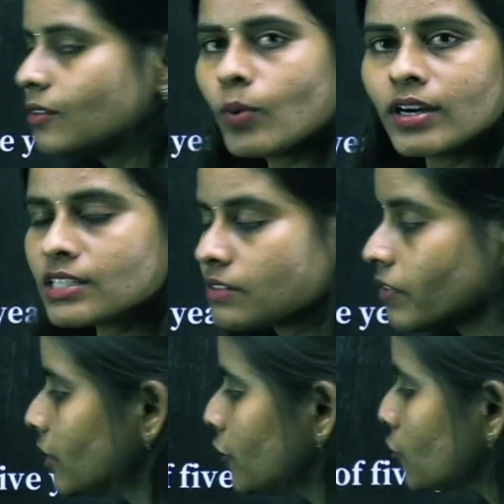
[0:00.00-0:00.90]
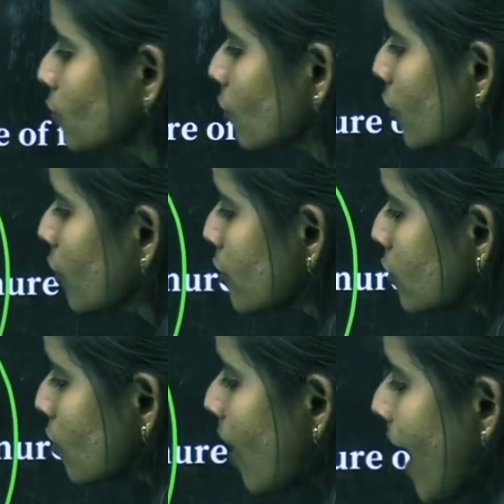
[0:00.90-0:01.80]
172,
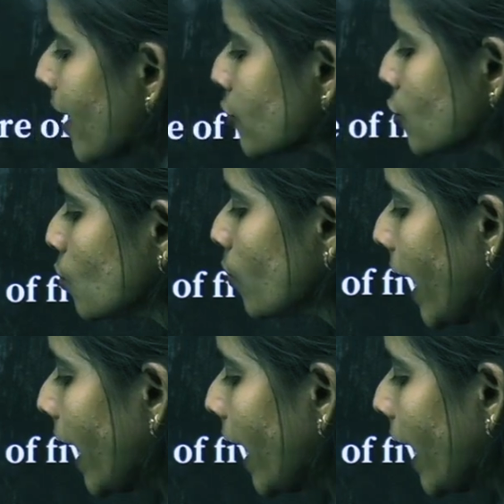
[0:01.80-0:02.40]
so as to